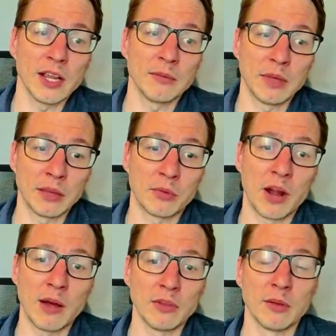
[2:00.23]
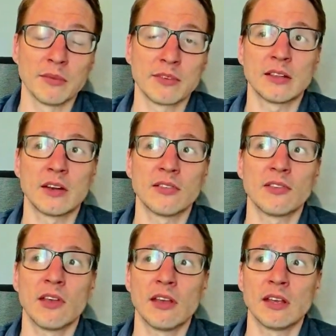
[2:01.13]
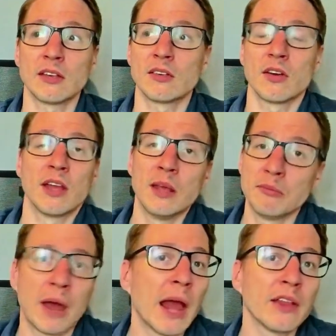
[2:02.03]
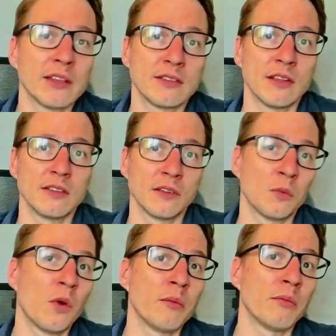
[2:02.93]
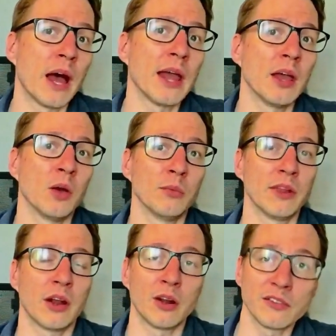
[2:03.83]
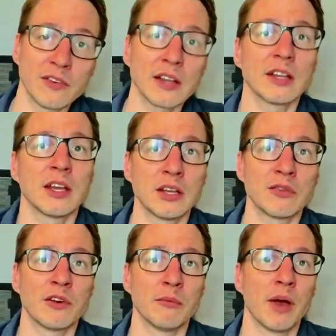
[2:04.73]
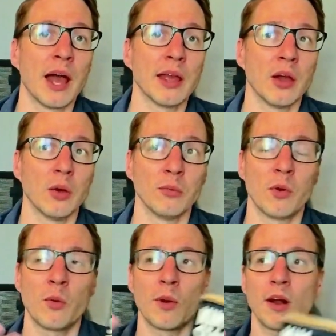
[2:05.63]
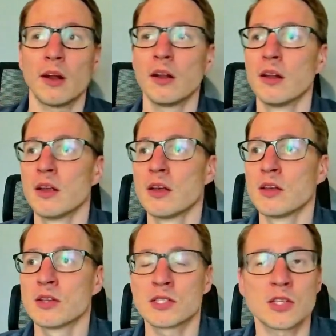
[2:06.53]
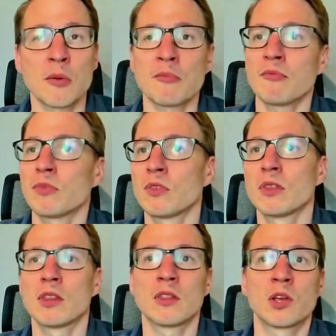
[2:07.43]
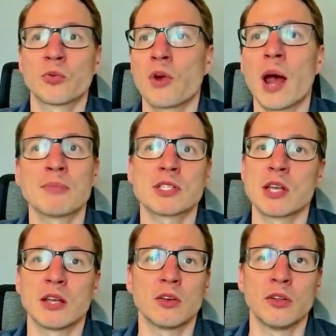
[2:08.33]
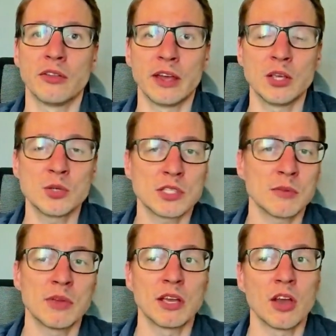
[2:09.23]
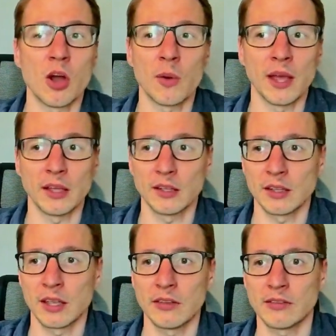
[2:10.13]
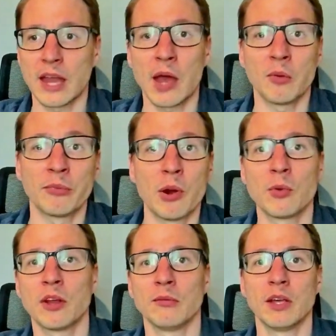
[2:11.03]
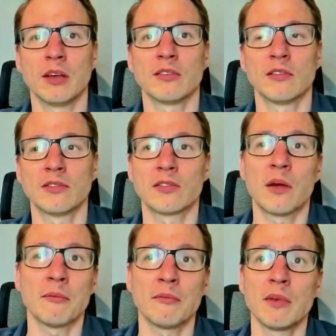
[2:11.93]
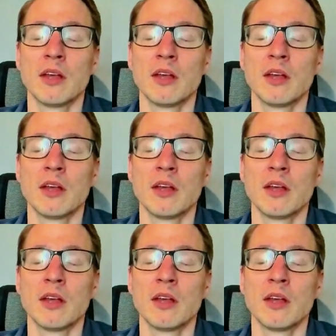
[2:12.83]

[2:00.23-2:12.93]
big problems. There's like imbalances in one biome that are affecting a different biome, or some crop cycle that used to be going is now broken because of some